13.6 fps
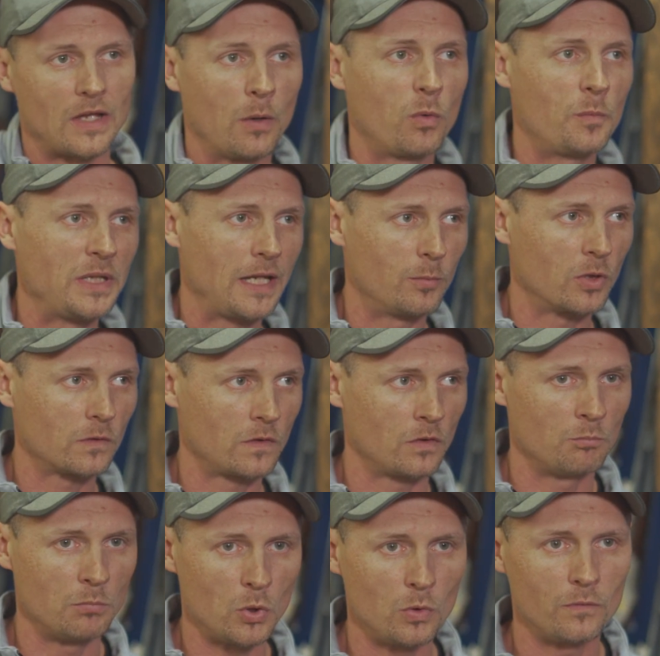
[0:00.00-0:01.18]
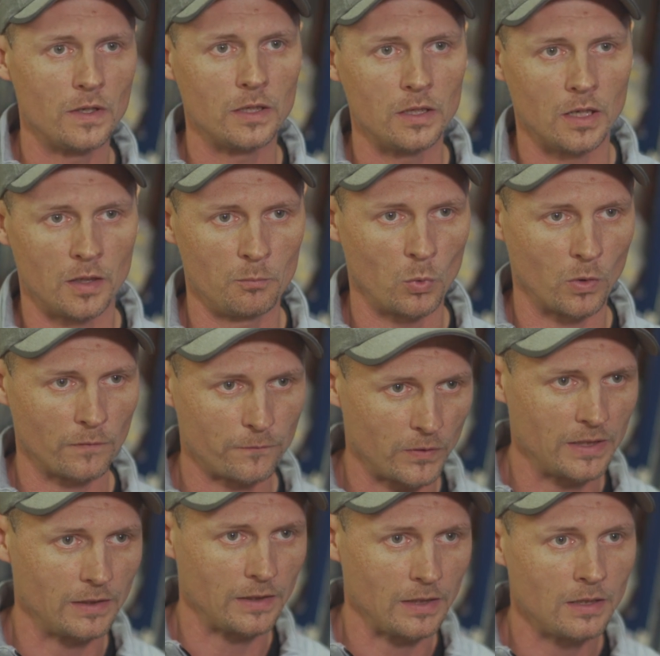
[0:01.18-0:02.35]
I will be able to move the gun more
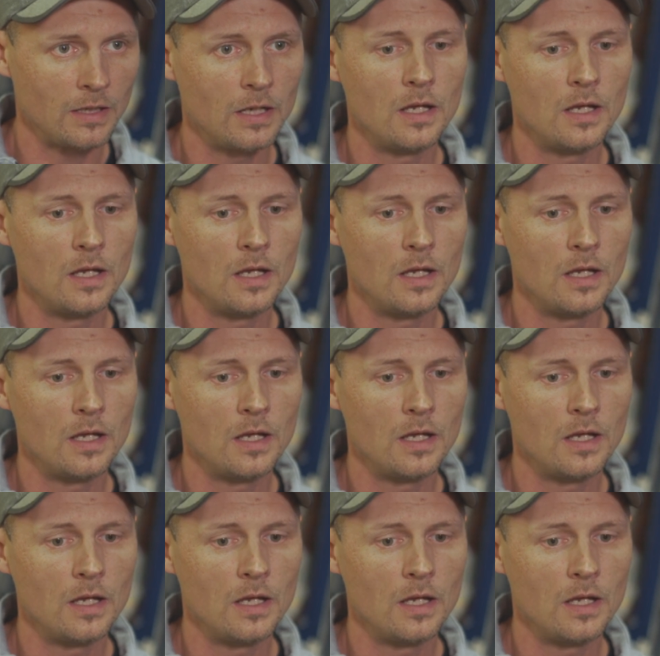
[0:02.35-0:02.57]
freely,